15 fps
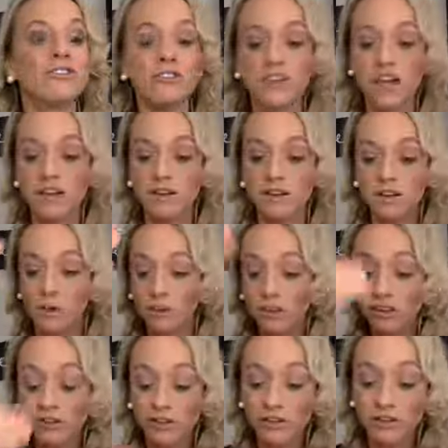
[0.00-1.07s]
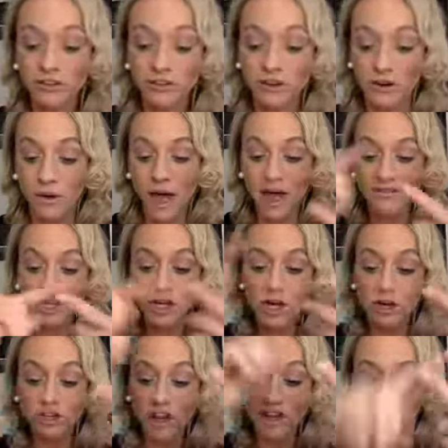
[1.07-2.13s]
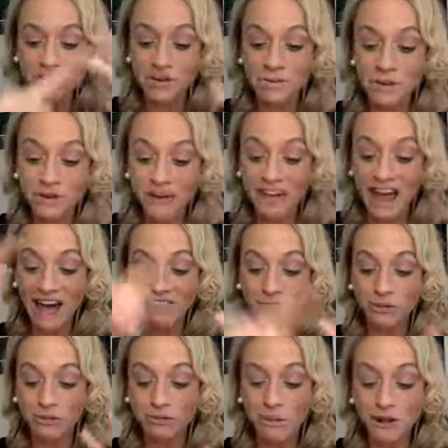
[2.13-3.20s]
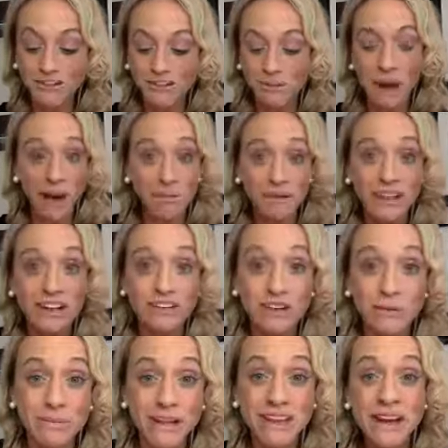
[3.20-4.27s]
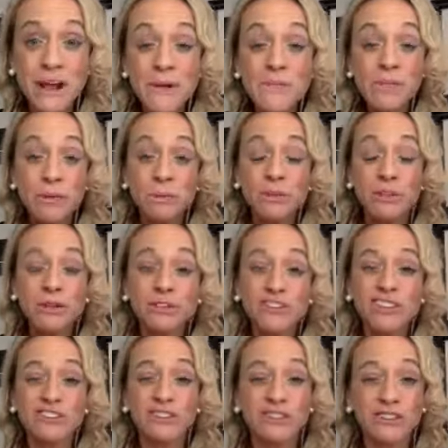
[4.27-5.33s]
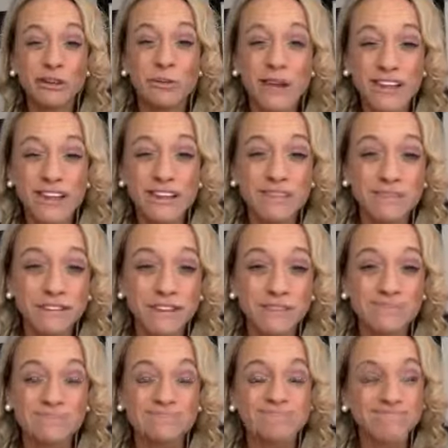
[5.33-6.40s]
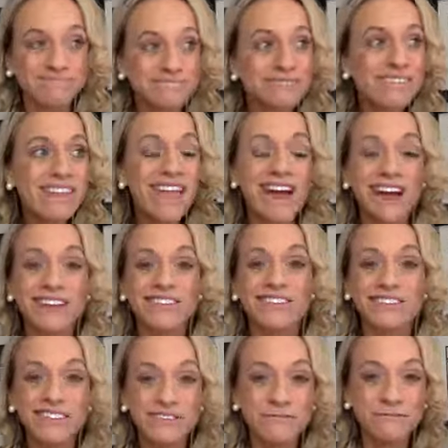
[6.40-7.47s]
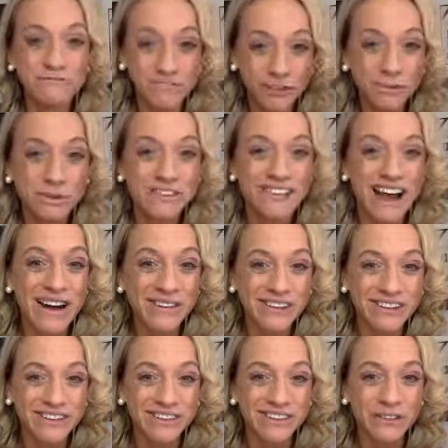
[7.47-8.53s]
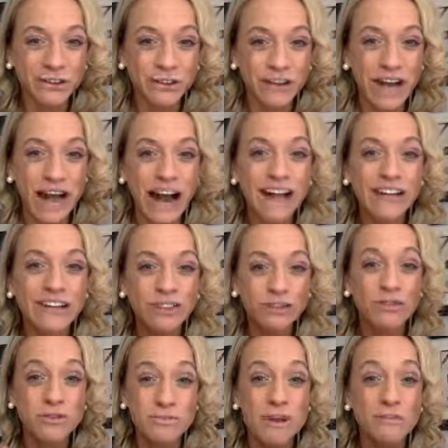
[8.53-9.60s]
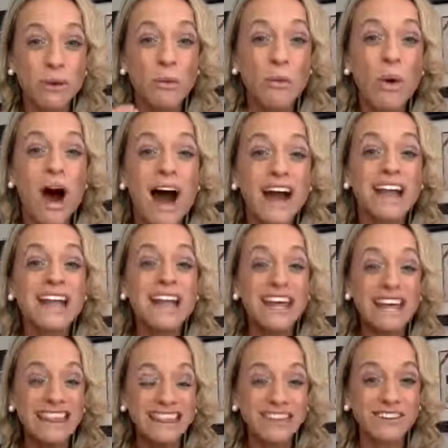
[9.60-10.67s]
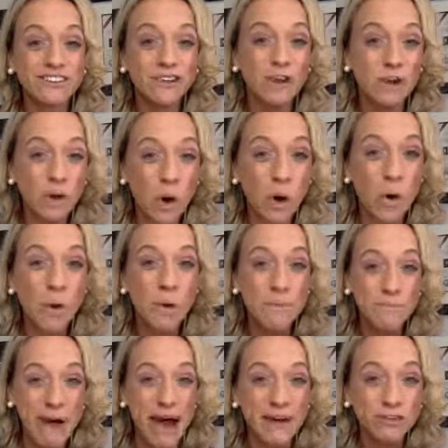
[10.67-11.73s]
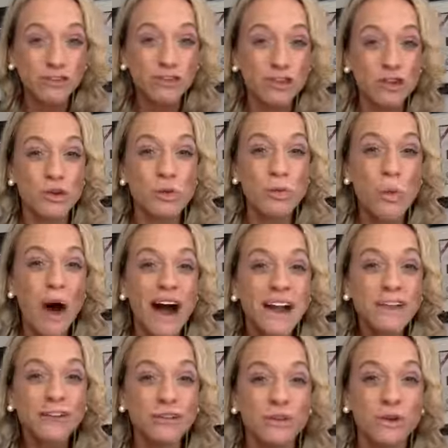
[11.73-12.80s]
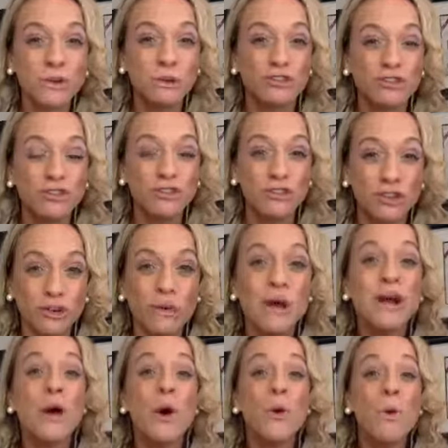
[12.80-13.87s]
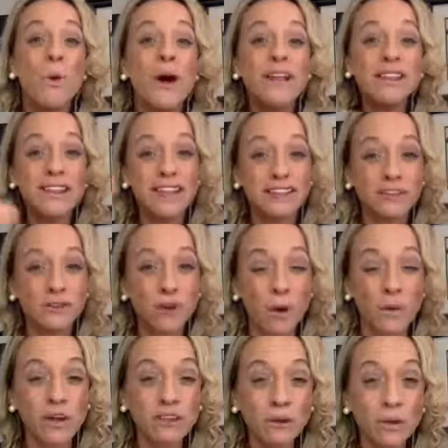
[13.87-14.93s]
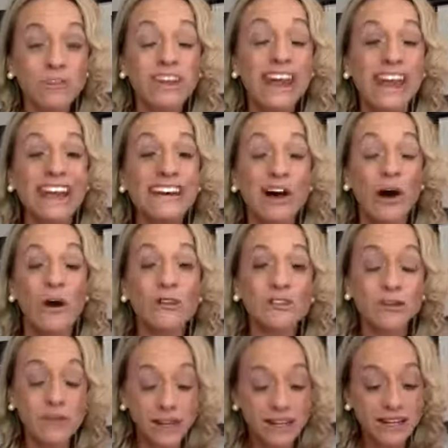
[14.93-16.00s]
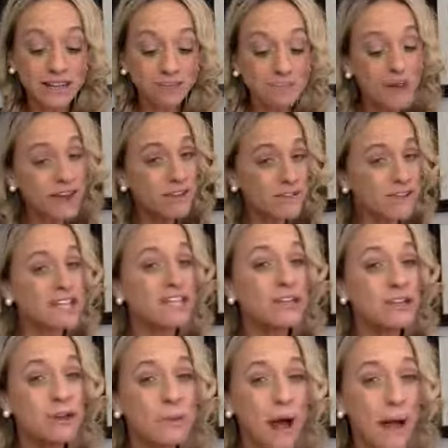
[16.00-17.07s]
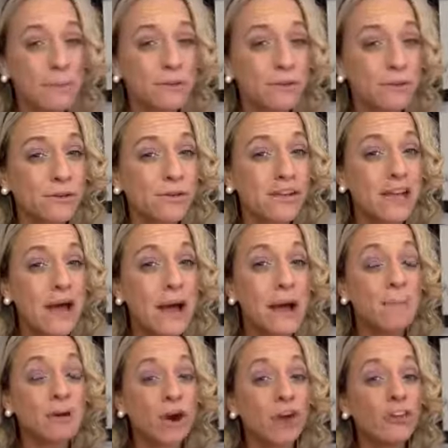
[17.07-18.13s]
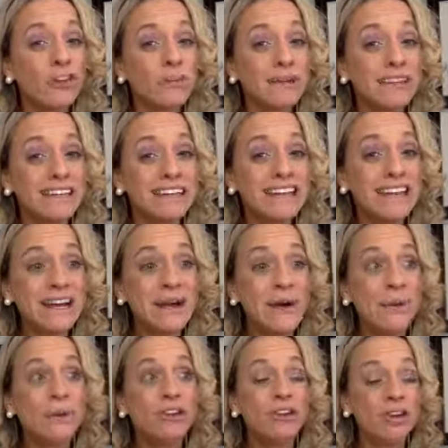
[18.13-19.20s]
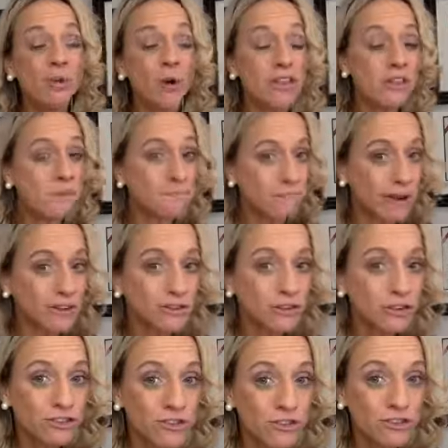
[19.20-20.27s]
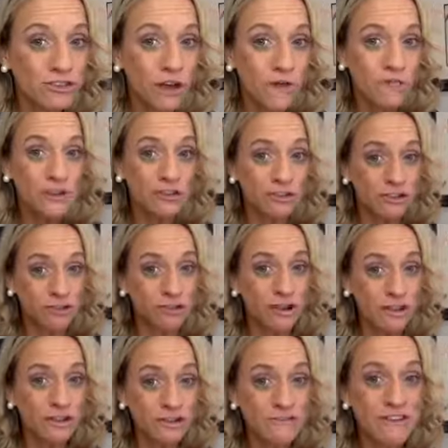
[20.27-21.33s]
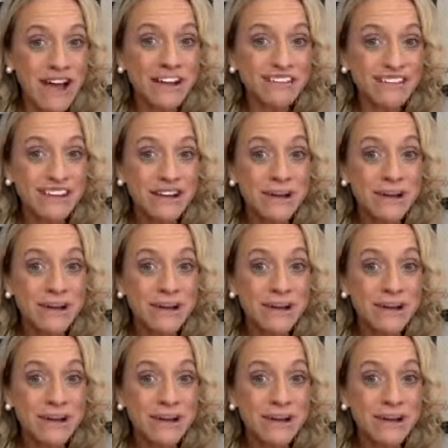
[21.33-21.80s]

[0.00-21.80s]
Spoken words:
having a coach, having community, having perspective, popping that champagne, when those things are still making you feel filled with doubt and uncertain, I need you to remember why this goal matters to you, why you're doing what you do, what it's going towards, and also that it's benefiting you, absolutely. But ultimately, when you are the best version of yourself, there's a trickle effect,